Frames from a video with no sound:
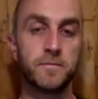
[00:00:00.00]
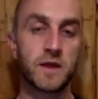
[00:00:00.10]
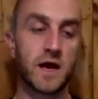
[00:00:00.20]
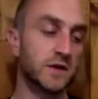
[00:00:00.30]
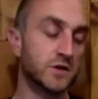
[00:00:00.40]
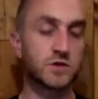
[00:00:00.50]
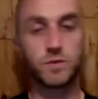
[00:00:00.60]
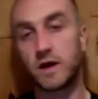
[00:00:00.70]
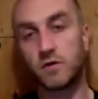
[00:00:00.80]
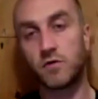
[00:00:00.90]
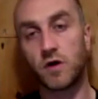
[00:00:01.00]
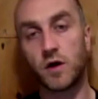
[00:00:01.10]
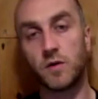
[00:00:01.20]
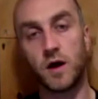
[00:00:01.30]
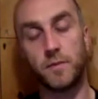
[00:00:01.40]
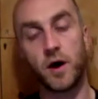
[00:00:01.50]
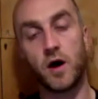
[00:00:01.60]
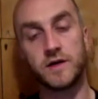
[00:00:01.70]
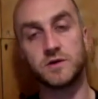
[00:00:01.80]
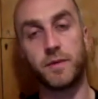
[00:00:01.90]
and you're swinging a rope dart
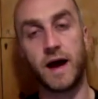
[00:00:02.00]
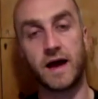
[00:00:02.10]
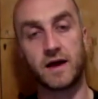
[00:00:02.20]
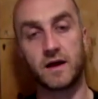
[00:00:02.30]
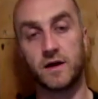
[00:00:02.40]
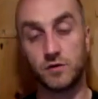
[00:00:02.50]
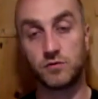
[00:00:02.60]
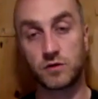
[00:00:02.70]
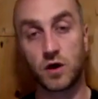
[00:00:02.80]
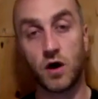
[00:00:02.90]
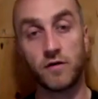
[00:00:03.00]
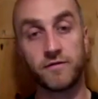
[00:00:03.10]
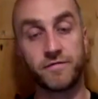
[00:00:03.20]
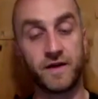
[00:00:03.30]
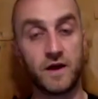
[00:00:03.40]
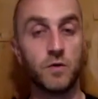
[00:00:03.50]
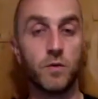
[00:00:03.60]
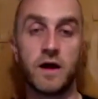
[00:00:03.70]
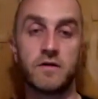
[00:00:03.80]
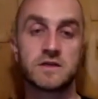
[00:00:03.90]
behind your back and you can't feel
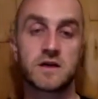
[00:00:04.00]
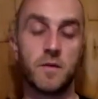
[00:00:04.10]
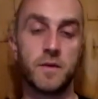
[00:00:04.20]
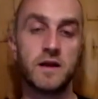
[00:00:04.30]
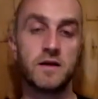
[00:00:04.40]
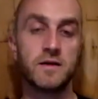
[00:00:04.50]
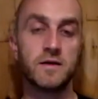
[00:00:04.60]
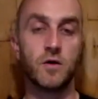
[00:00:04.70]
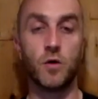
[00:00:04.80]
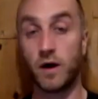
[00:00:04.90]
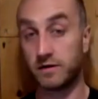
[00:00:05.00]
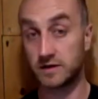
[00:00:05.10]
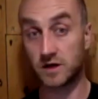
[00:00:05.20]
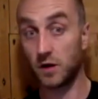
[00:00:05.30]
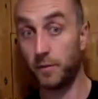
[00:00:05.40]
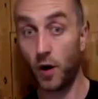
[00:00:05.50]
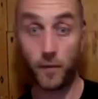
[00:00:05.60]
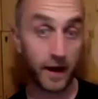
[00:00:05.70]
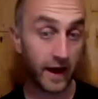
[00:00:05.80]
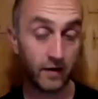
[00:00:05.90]
where it's coming or where it's going to
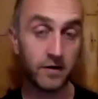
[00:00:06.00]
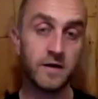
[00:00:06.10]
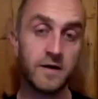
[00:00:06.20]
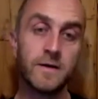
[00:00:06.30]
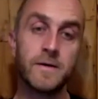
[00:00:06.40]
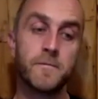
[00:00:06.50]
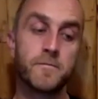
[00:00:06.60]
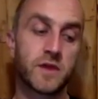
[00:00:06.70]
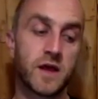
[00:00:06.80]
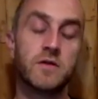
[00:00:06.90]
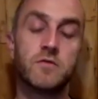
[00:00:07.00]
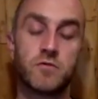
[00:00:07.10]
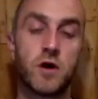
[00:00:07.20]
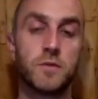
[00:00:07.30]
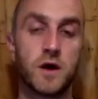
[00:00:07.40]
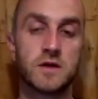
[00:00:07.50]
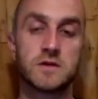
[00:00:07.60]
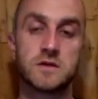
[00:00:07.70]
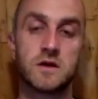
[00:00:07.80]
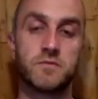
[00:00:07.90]
pop out, then rope
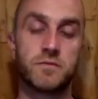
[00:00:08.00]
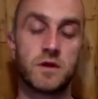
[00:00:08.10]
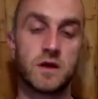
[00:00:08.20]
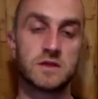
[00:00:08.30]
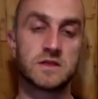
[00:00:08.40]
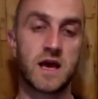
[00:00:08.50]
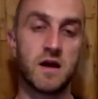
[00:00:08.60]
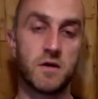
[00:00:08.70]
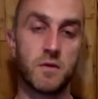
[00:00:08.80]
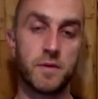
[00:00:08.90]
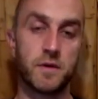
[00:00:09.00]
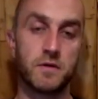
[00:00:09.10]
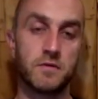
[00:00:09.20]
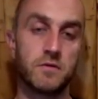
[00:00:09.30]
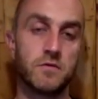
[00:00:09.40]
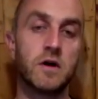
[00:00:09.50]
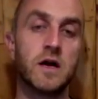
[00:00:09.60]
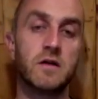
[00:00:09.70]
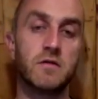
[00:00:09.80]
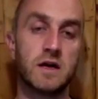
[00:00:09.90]
darts are a scary weapon.
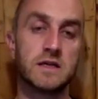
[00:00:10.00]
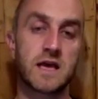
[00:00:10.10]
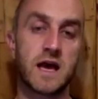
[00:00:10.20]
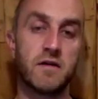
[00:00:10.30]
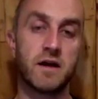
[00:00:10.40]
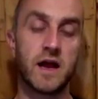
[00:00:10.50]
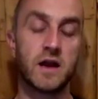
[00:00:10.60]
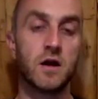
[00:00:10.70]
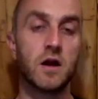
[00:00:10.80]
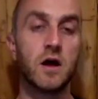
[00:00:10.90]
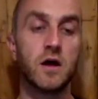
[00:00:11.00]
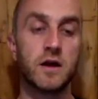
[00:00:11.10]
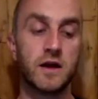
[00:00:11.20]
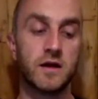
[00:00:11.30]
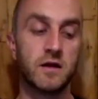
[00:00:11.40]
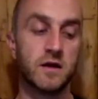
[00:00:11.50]
Really, really scary. And learning